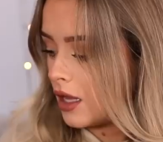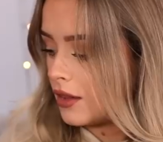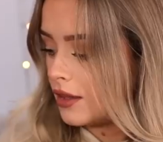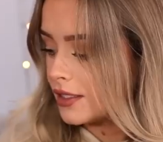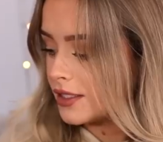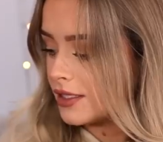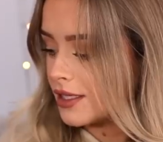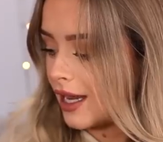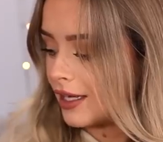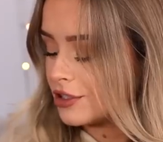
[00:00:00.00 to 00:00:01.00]
this is
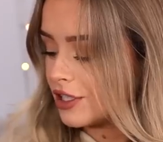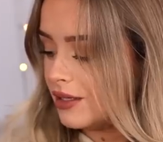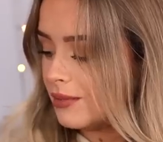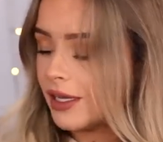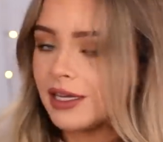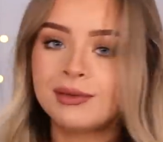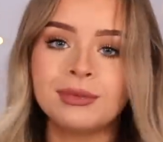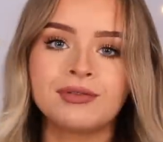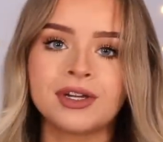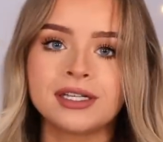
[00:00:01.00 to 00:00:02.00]
actually making
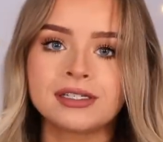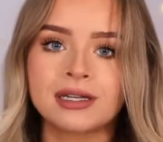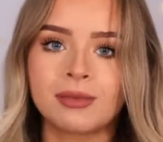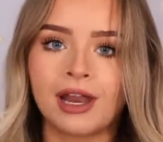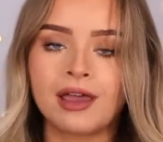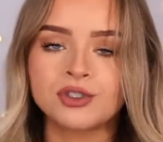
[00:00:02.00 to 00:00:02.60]
me reconsider my life